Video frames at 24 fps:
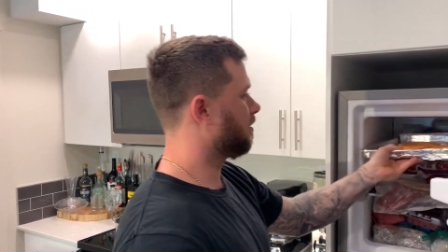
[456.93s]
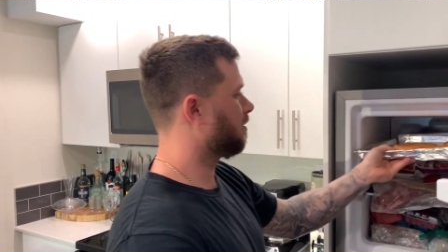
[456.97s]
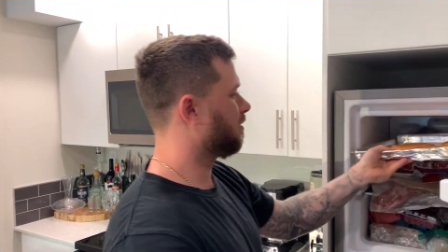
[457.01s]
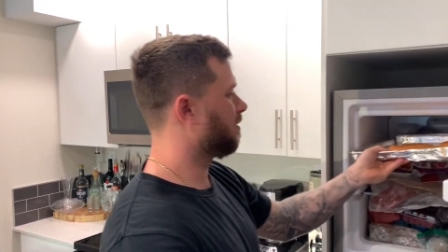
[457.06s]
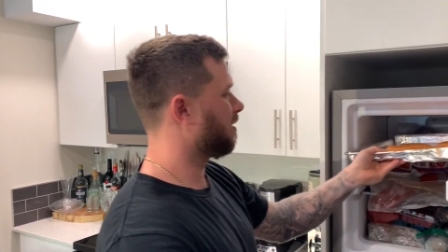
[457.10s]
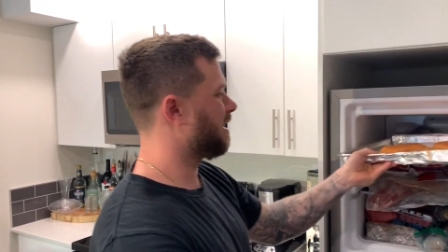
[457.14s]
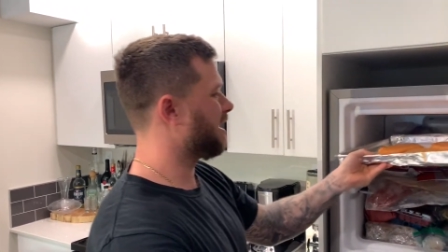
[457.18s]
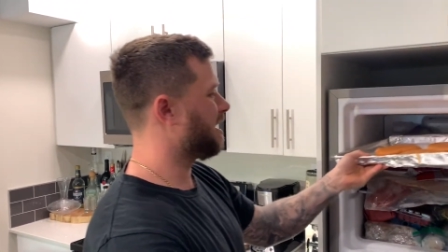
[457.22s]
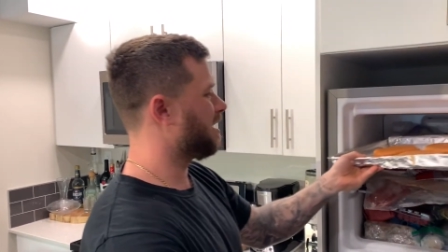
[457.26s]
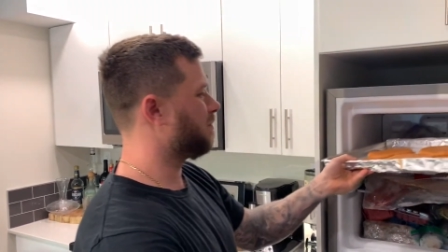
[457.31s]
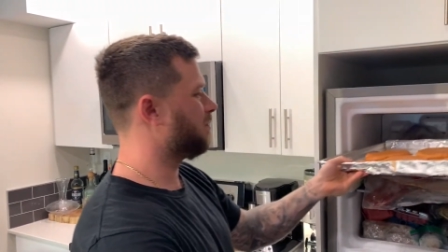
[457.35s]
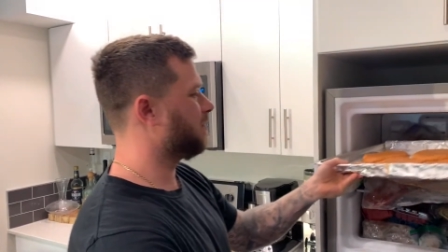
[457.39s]

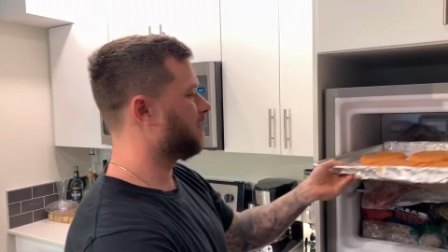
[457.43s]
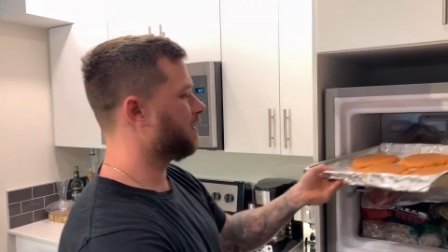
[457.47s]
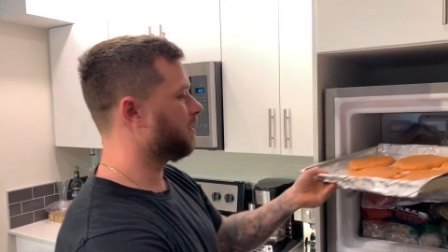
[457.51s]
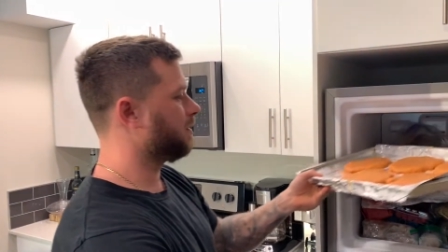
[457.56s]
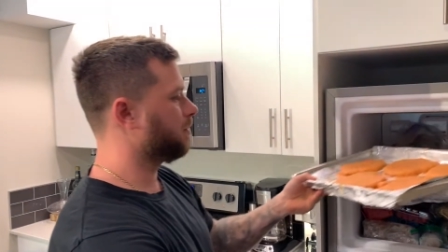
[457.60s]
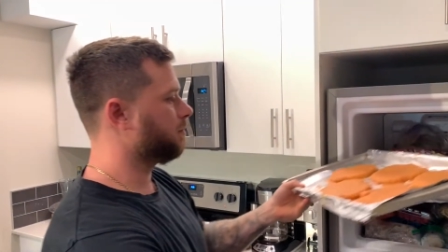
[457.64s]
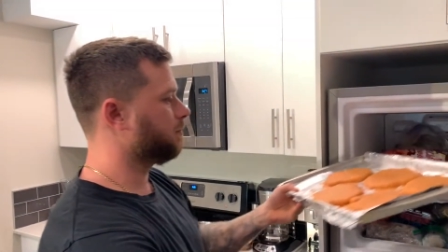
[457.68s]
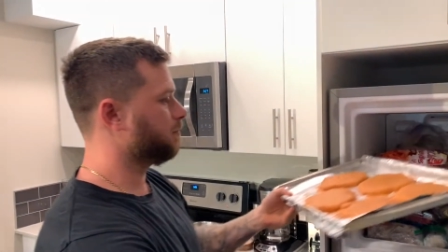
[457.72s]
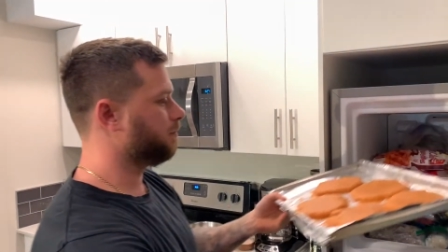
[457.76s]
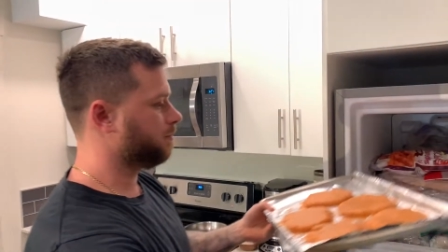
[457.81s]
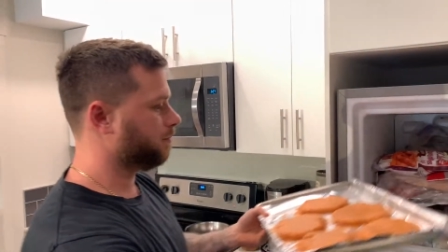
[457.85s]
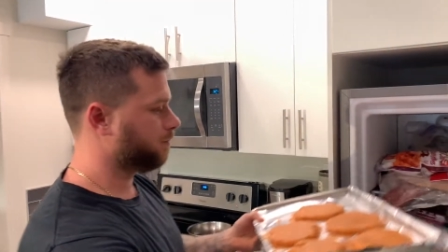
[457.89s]
grab
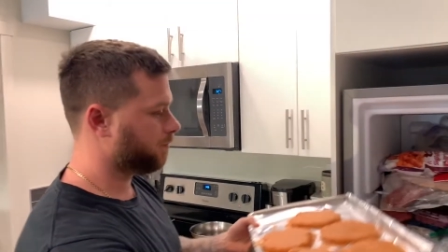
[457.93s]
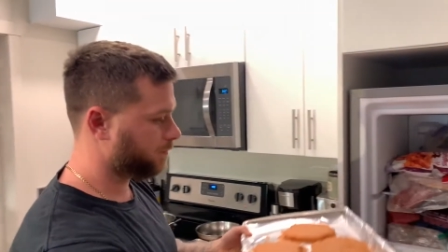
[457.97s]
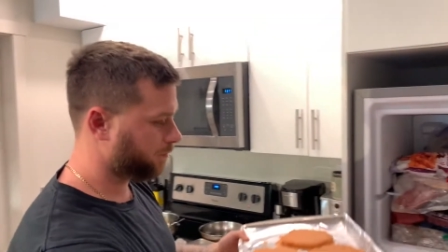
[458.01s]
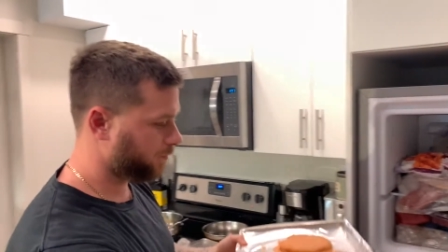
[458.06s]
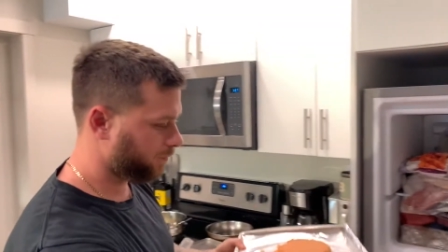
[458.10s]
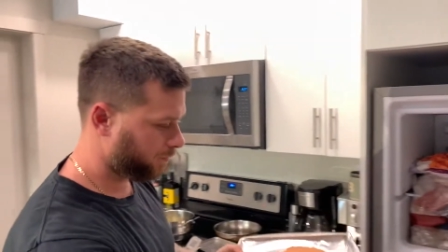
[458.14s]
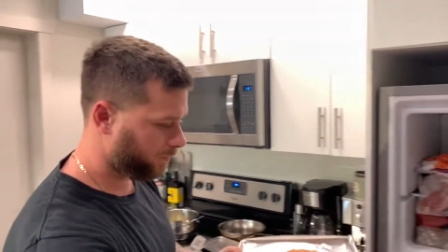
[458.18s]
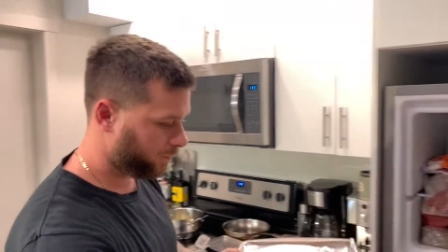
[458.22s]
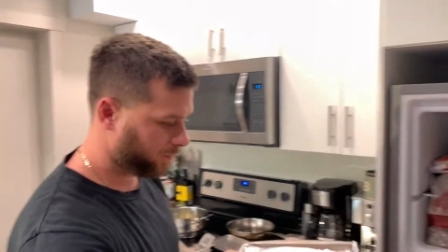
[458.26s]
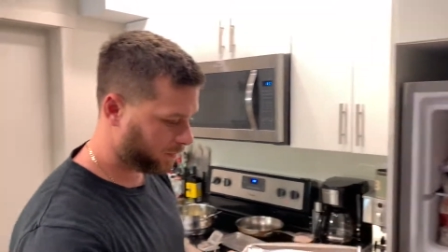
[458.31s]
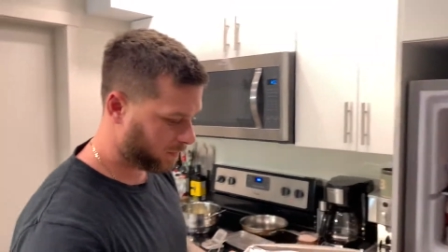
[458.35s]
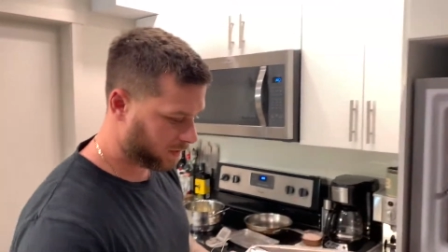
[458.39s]
them.
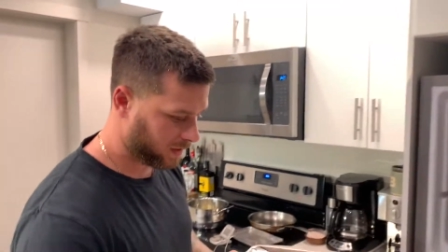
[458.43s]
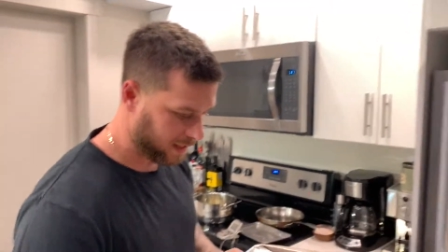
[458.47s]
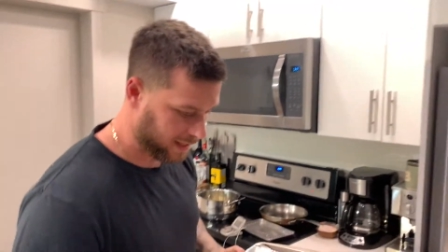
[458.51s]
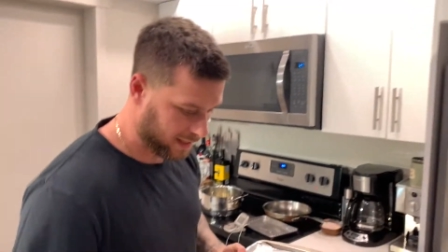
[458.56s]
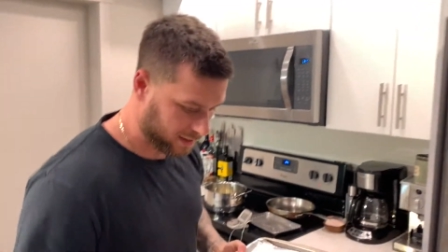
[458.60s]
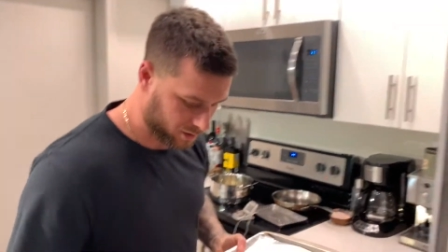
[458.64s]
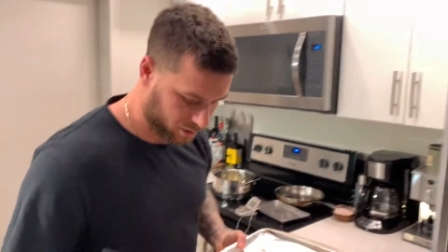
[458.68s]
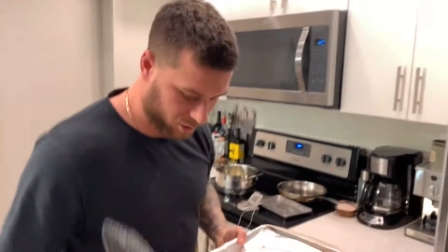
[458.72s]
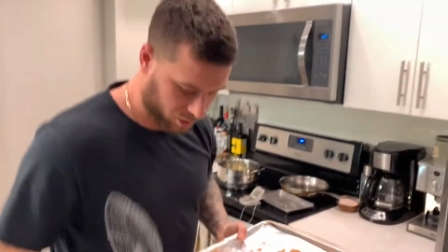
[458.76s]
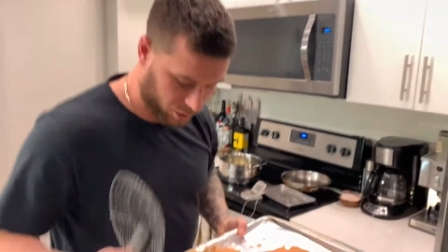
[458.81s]
As you